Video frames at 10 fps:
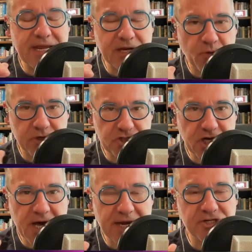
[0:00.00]
into what
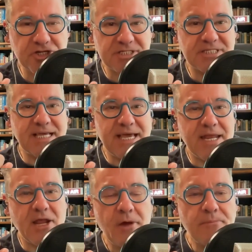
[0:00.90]
Johnny just
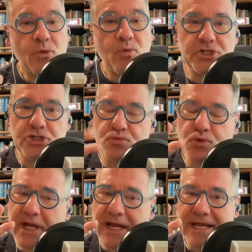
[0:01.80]
said, which is
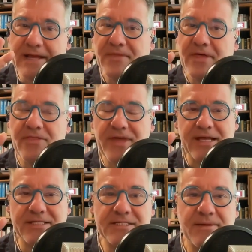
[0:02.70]
really
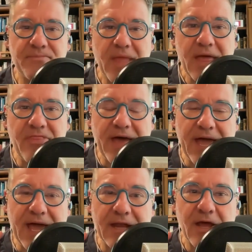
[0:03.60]
this,
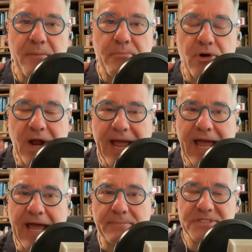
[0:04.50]
that
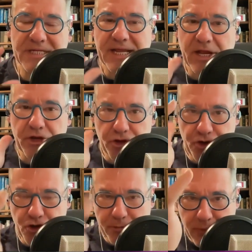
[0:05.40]
perhaps in
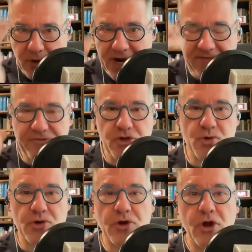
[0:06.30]
your brain
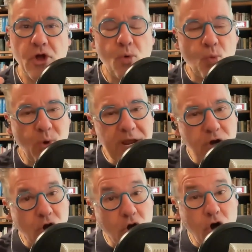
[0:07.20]
viewer, we
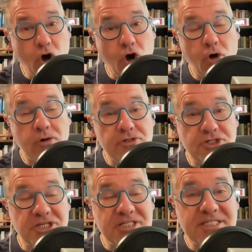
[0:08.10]
are all
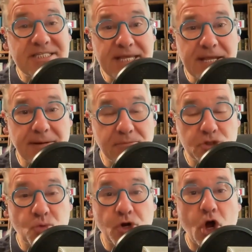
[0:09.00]
just
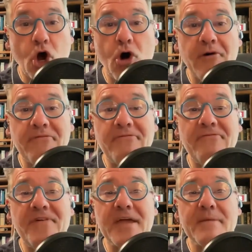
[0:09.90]
Sims. We're all
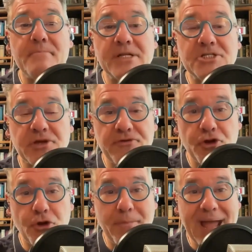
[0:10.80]
figments of
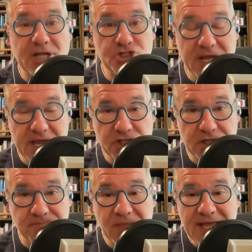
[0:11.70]
your
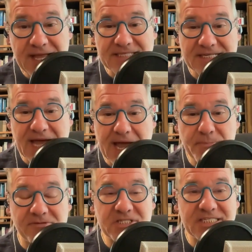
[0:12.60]
imagination. It's a type
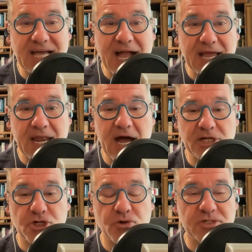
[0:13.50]
of
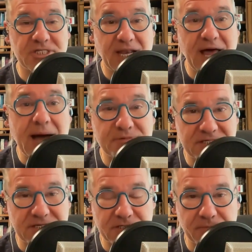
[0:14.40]
psychological
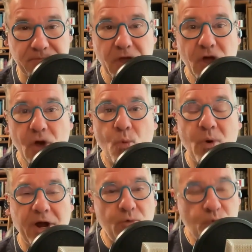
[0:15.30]
solipsism
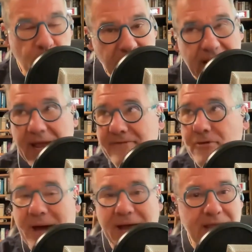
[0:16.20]
where really
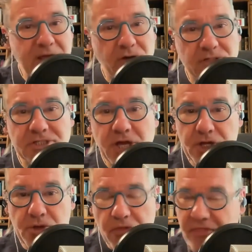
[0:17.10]
everybody else,
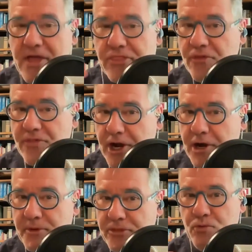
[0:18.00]
you think they're there,
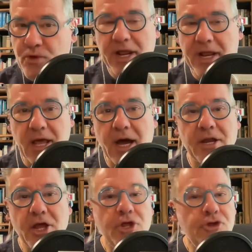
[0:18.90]
but they're really not.
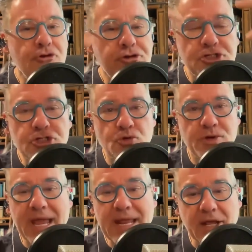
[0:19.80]
You're just
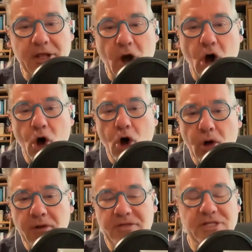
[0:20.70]
creating
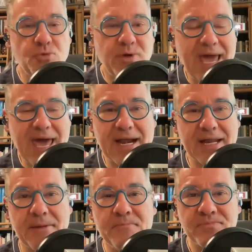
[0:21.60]
all of this
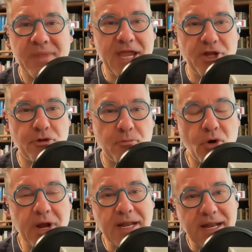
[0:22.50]
reality in your
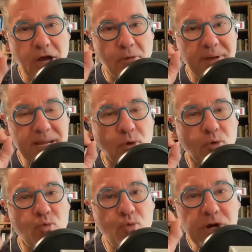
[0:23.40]
brain, and how people
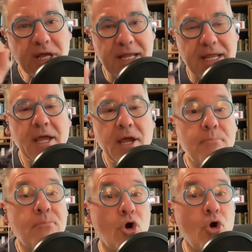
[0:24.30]
really
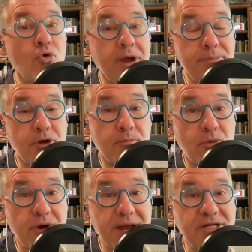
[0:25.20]
program their
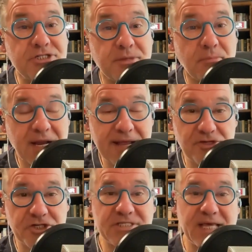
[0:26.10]
brains to believe
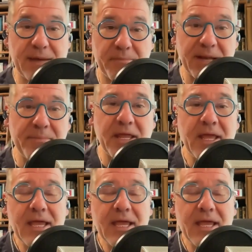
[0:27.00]
just that. But let me